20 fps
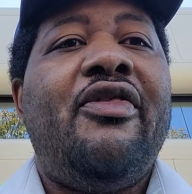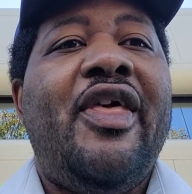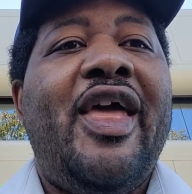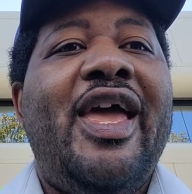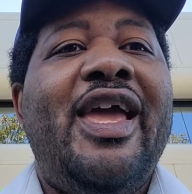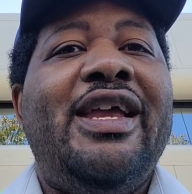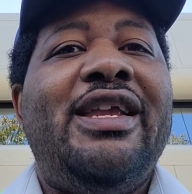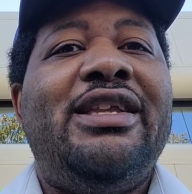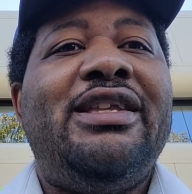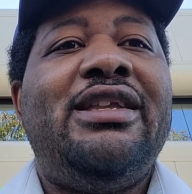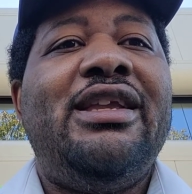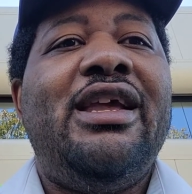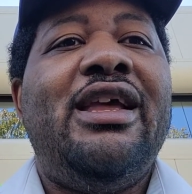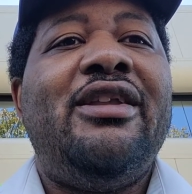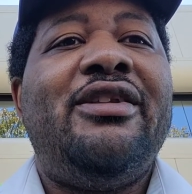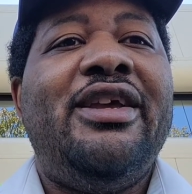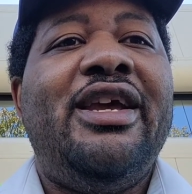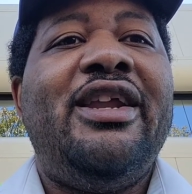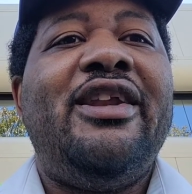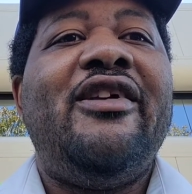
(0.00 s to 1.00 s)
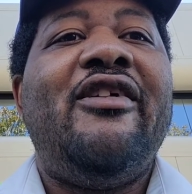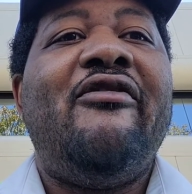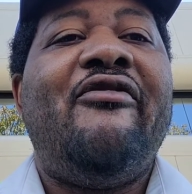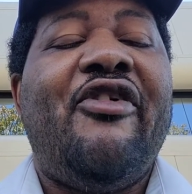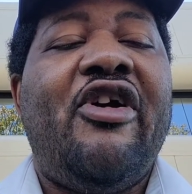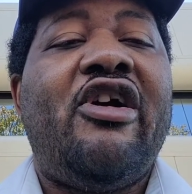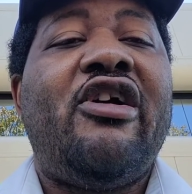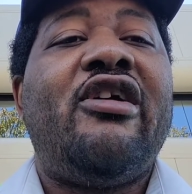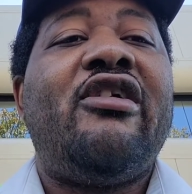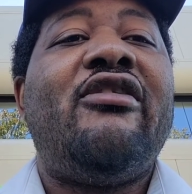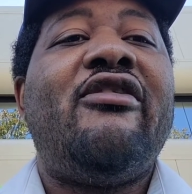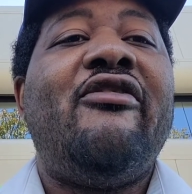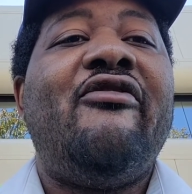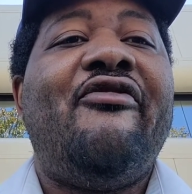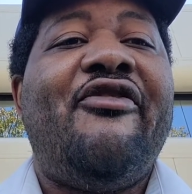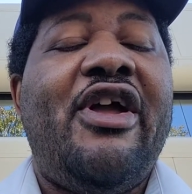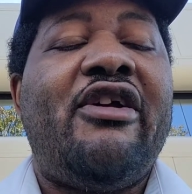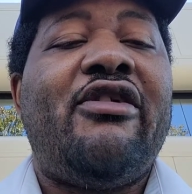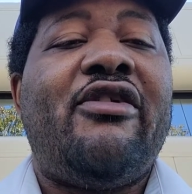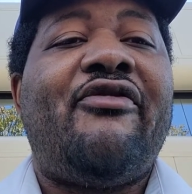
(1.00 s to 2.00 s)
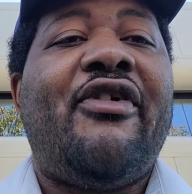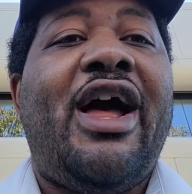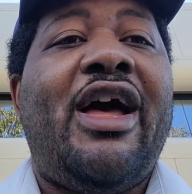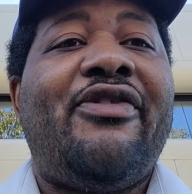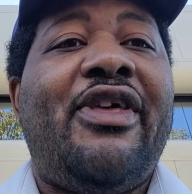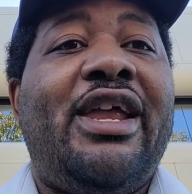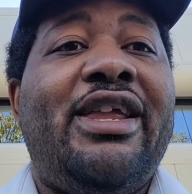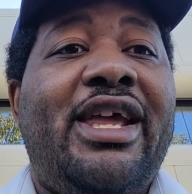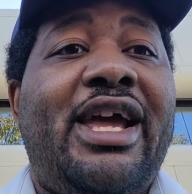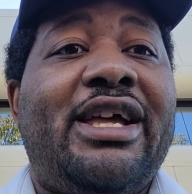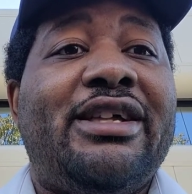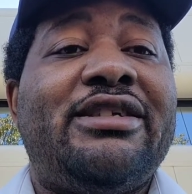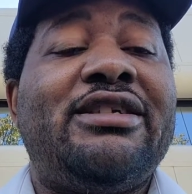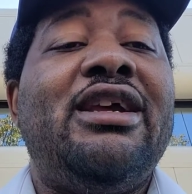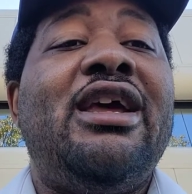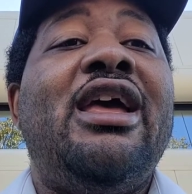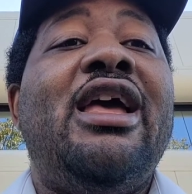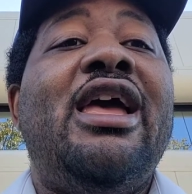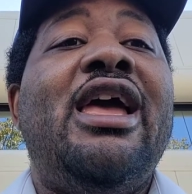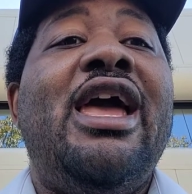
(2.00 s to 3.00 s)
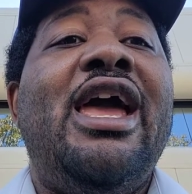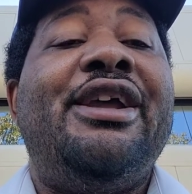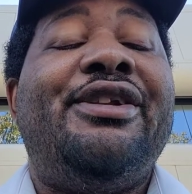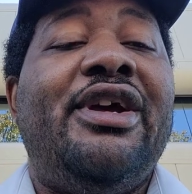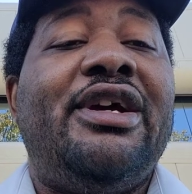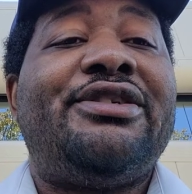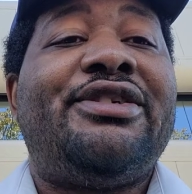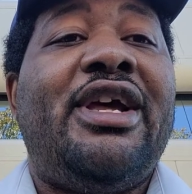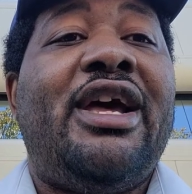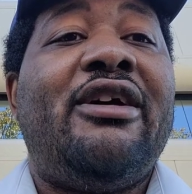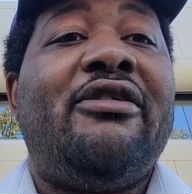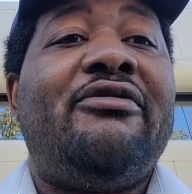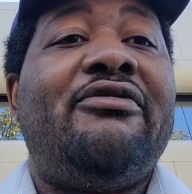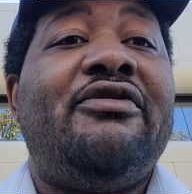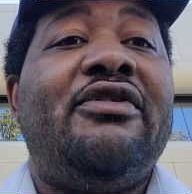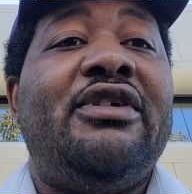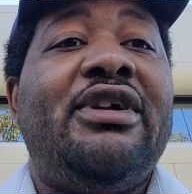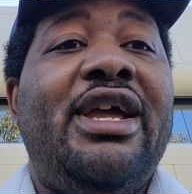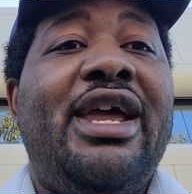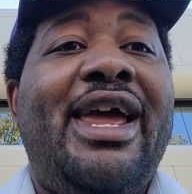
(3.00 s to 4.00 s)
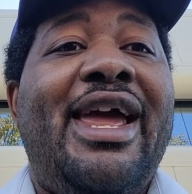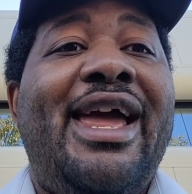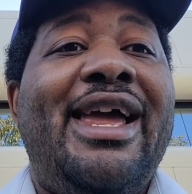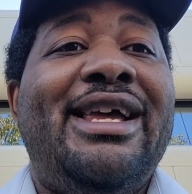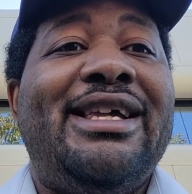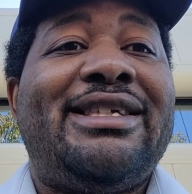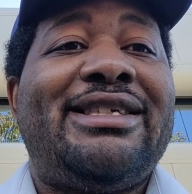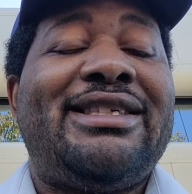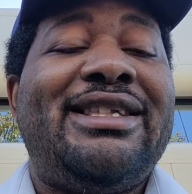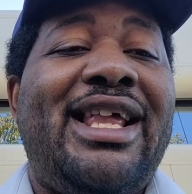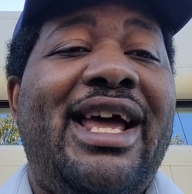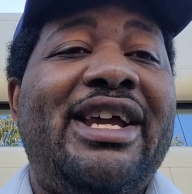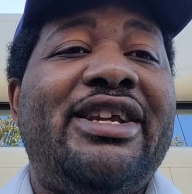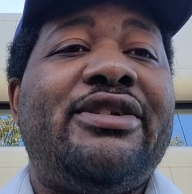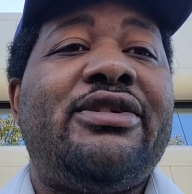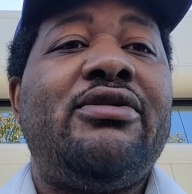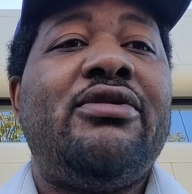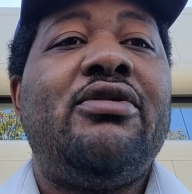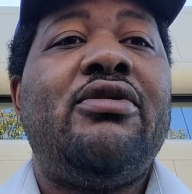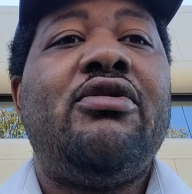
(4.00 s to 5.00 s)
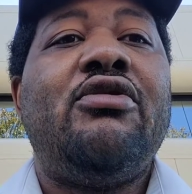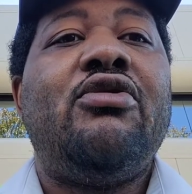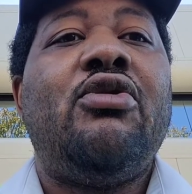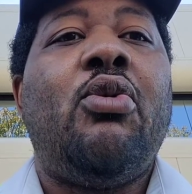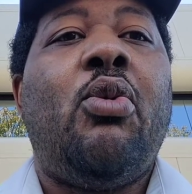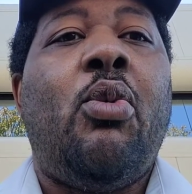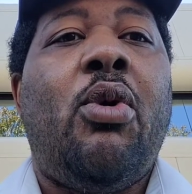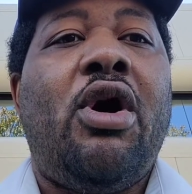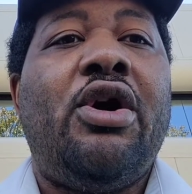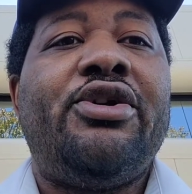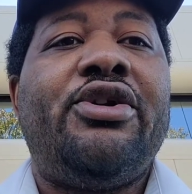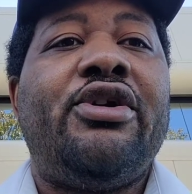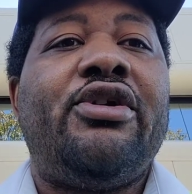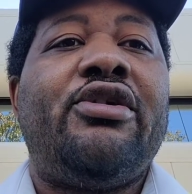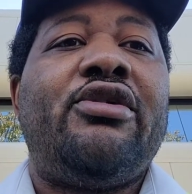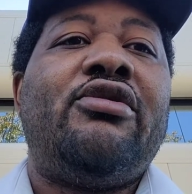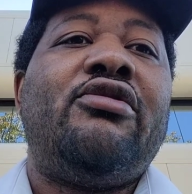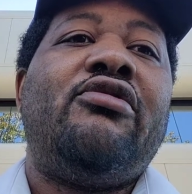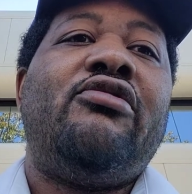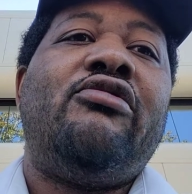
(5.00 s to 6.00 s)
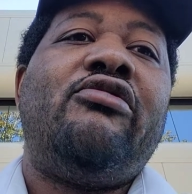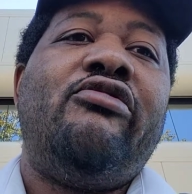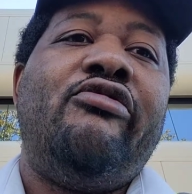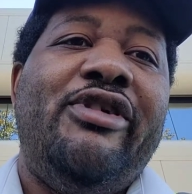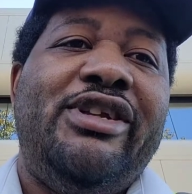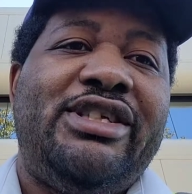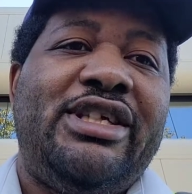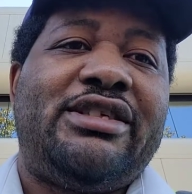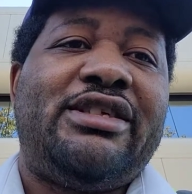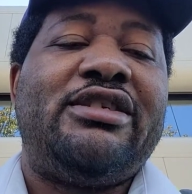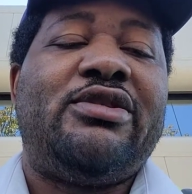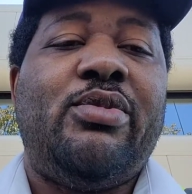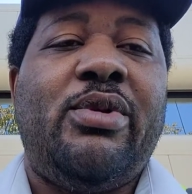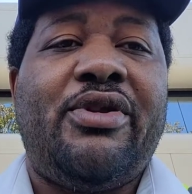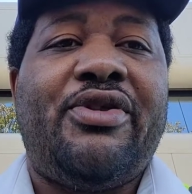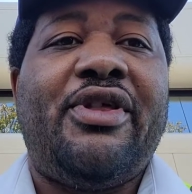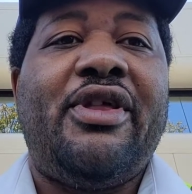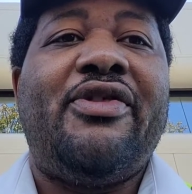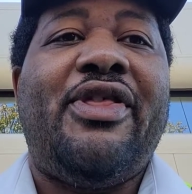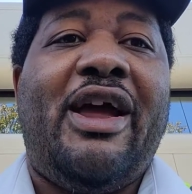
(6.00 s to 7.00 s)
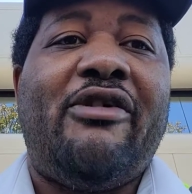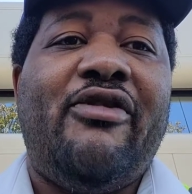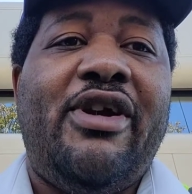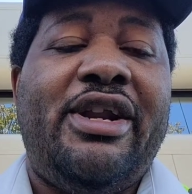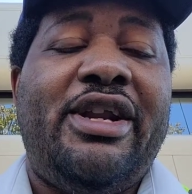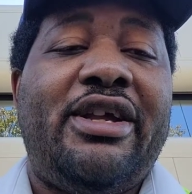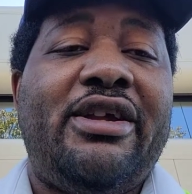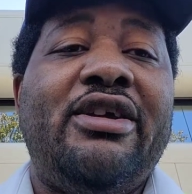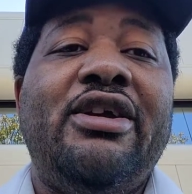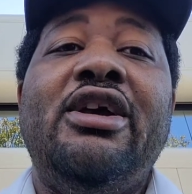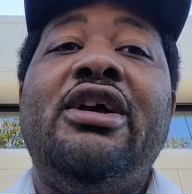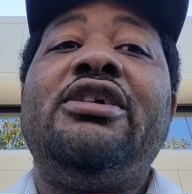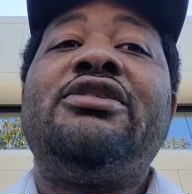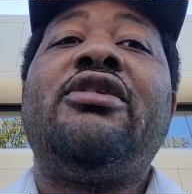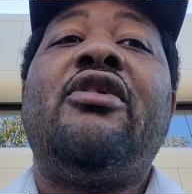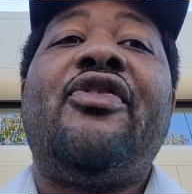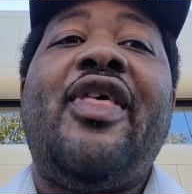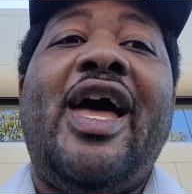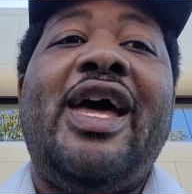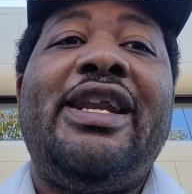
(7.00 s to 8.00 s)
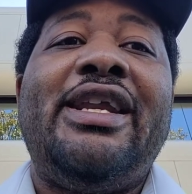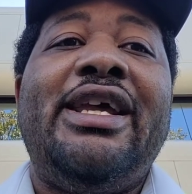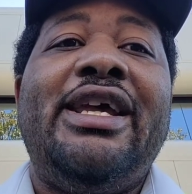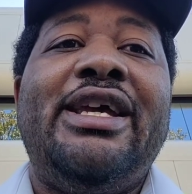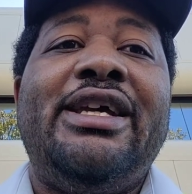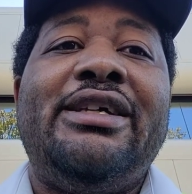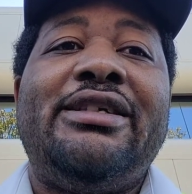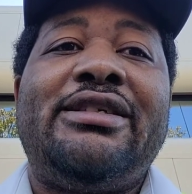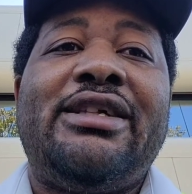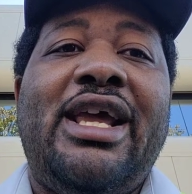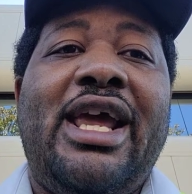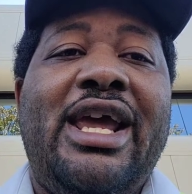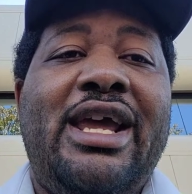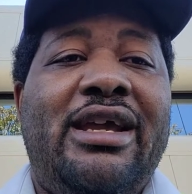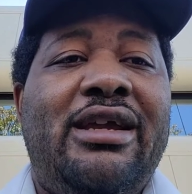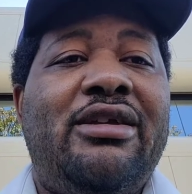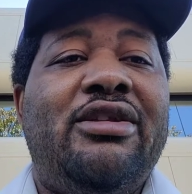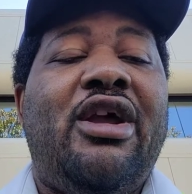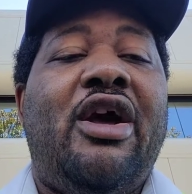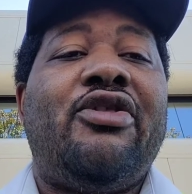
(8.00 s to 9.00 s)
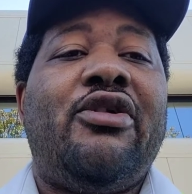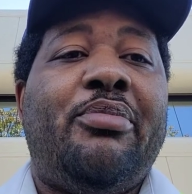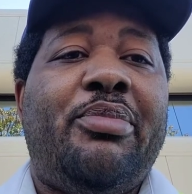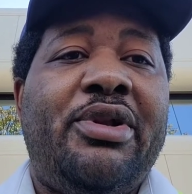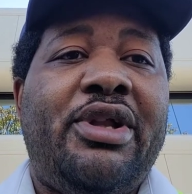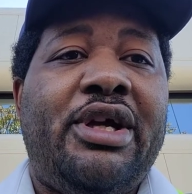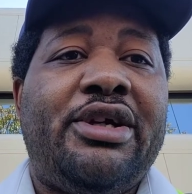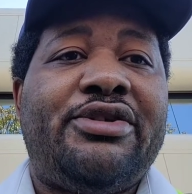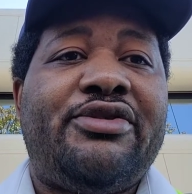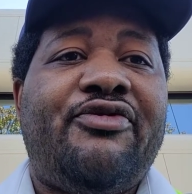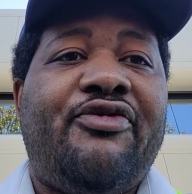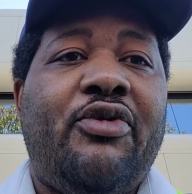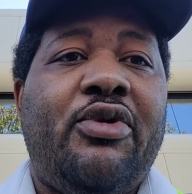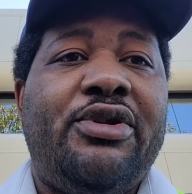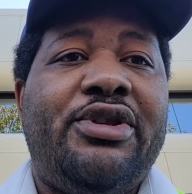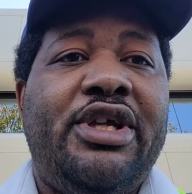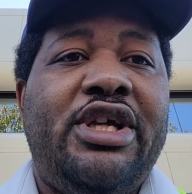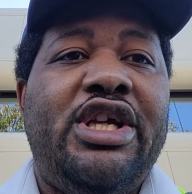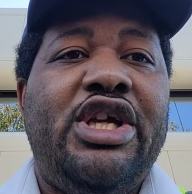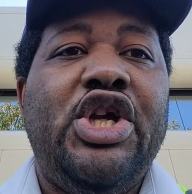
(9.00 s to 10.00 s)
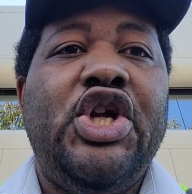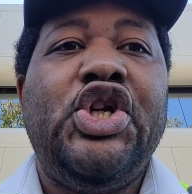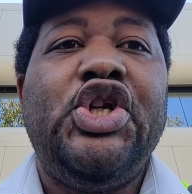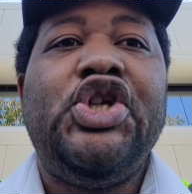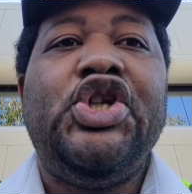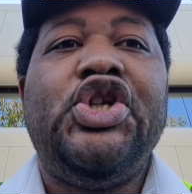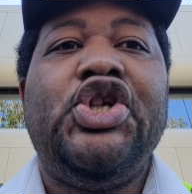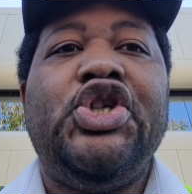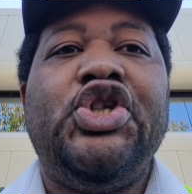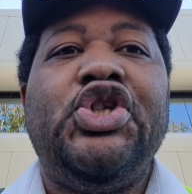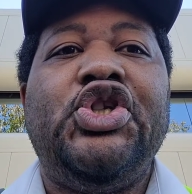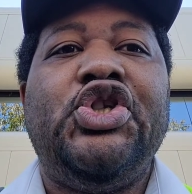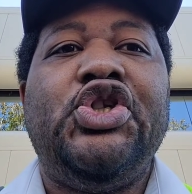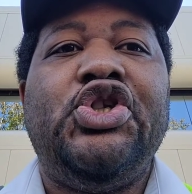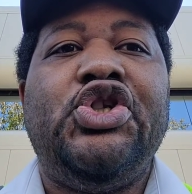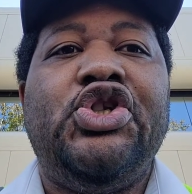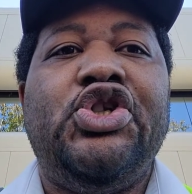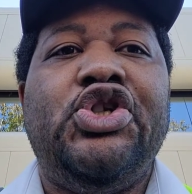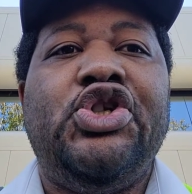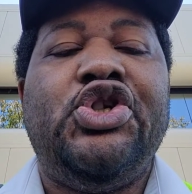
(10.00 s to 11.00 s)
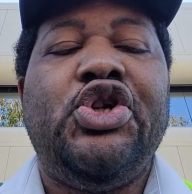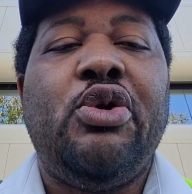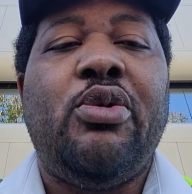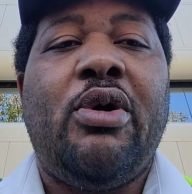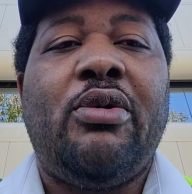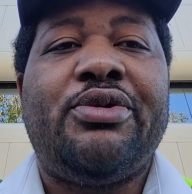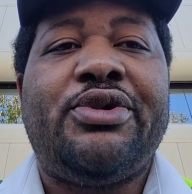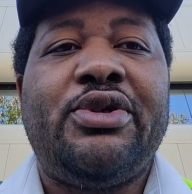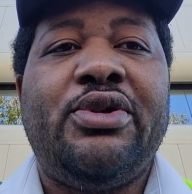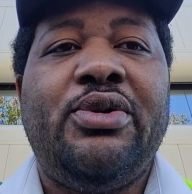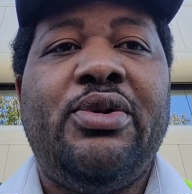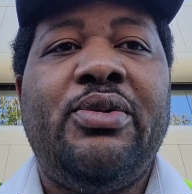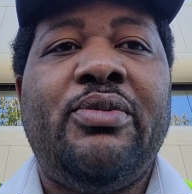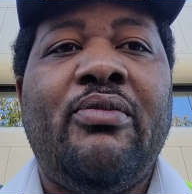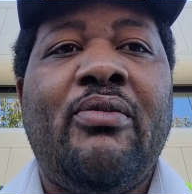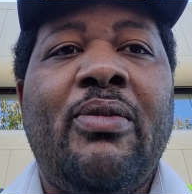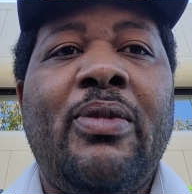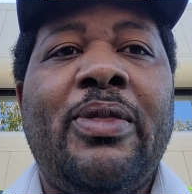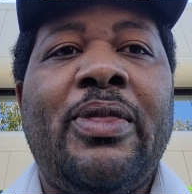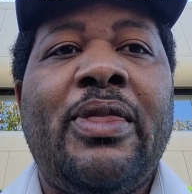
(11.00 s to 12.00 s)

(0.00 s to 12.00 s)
they did verify that yes, it does have slight water resistance with that rating. So that is another plus for the Duo 2.